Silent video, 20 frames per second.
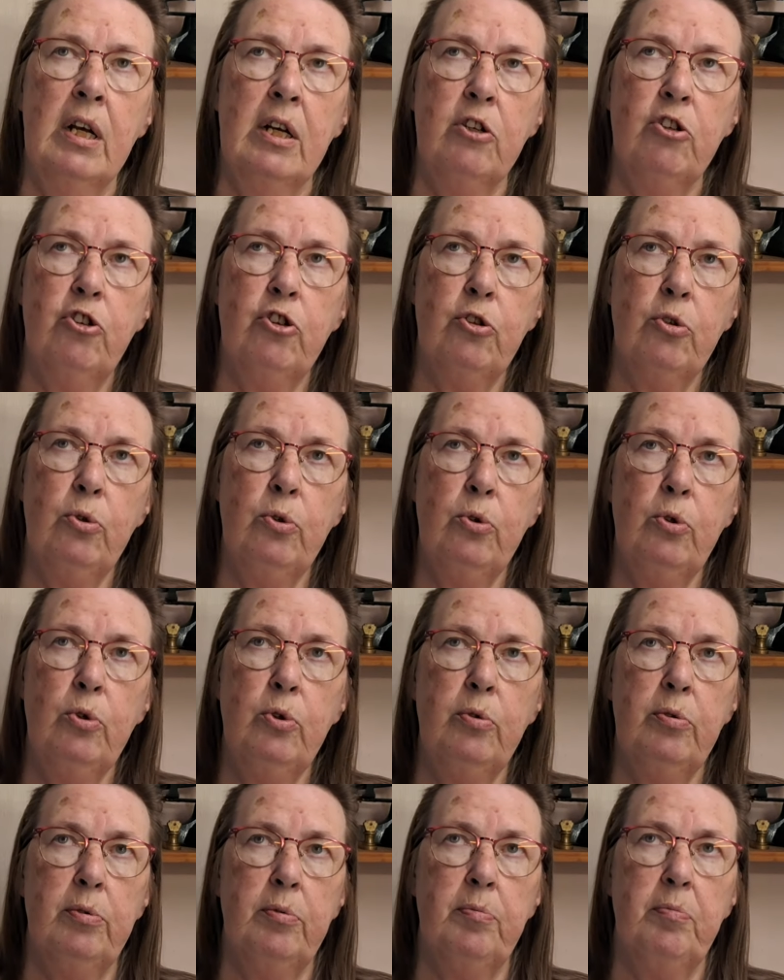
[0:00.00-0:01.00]

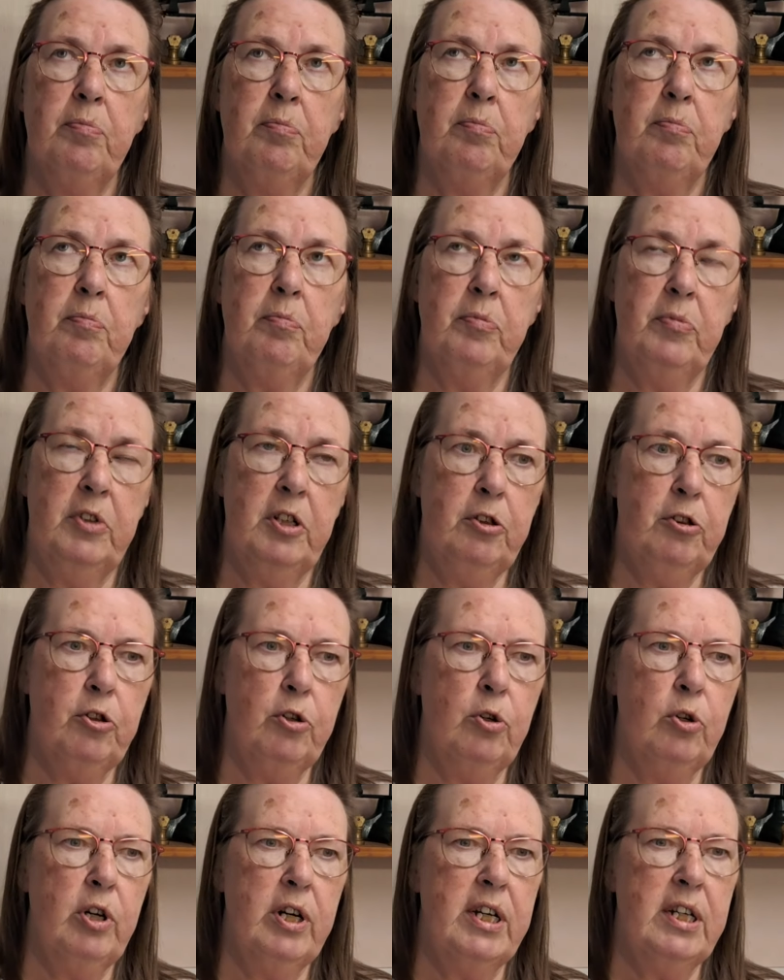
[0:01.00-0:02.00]
So the
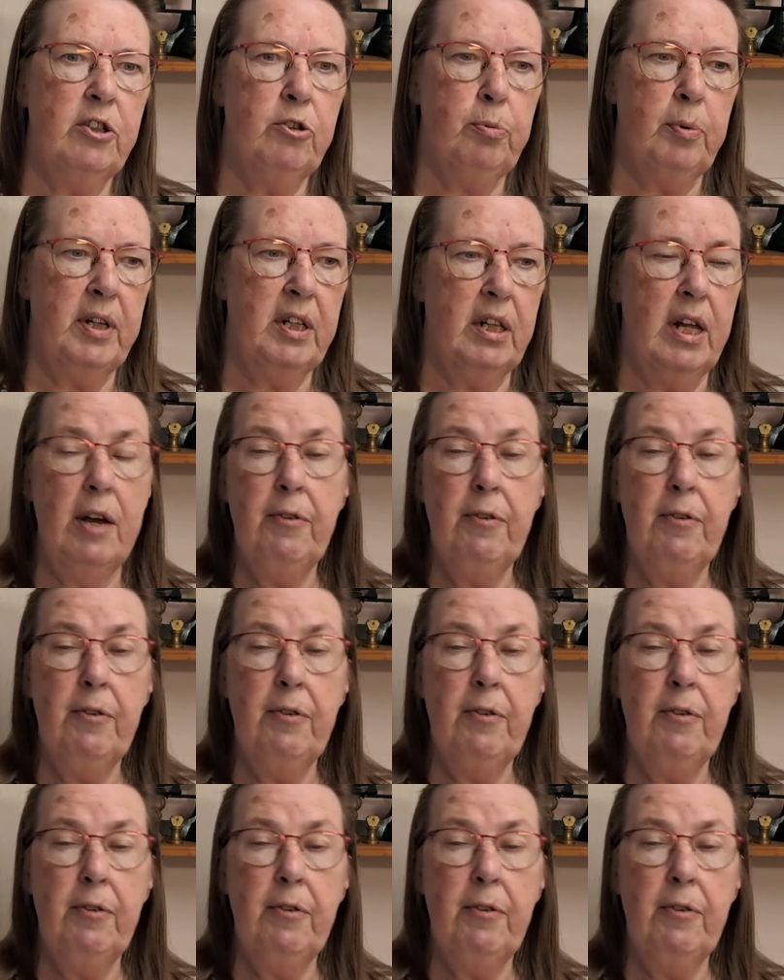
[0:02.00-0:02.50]
thought is, well,